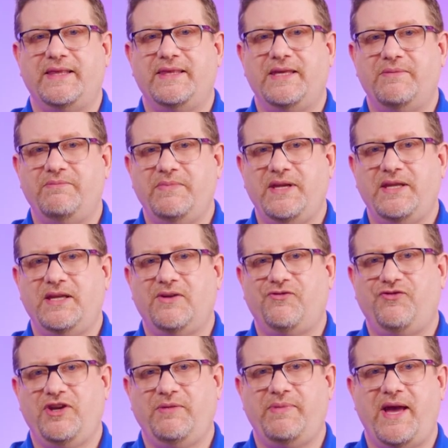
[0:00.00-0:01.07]
The immediate
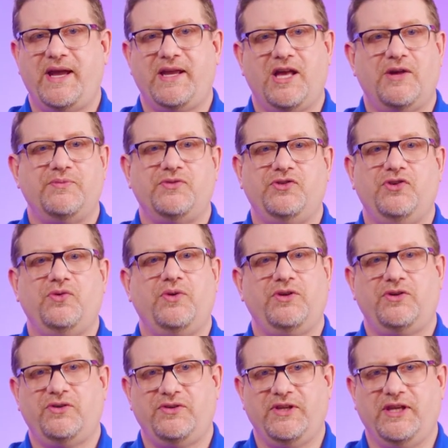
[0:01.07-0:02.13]
feedback helps you
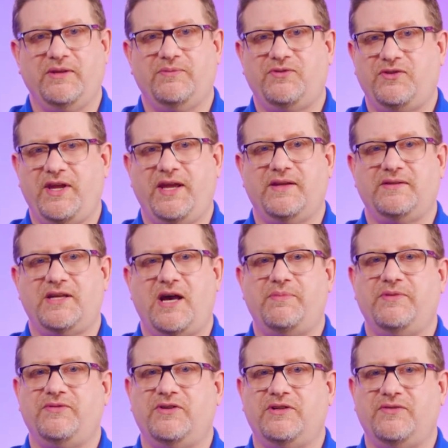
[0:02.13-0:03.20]
and your team stay on
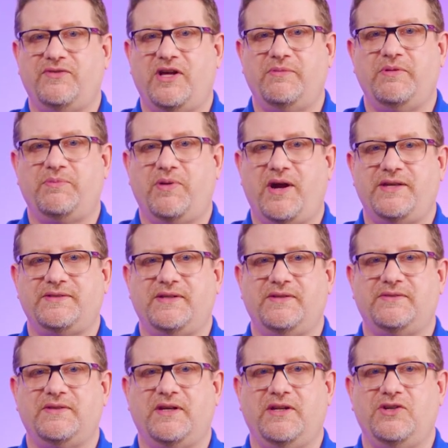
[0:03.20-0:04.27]
top of your development
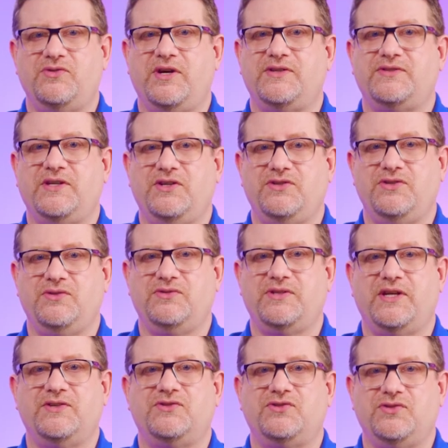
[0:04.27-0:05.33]
process and address issues
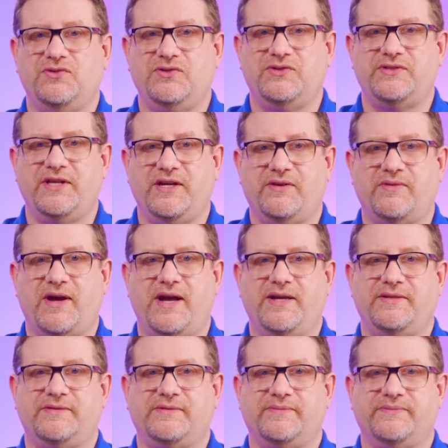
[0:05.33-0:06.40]
as soon as they
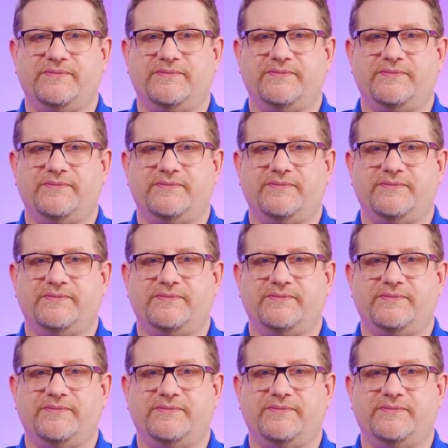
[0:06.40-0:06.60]
arise.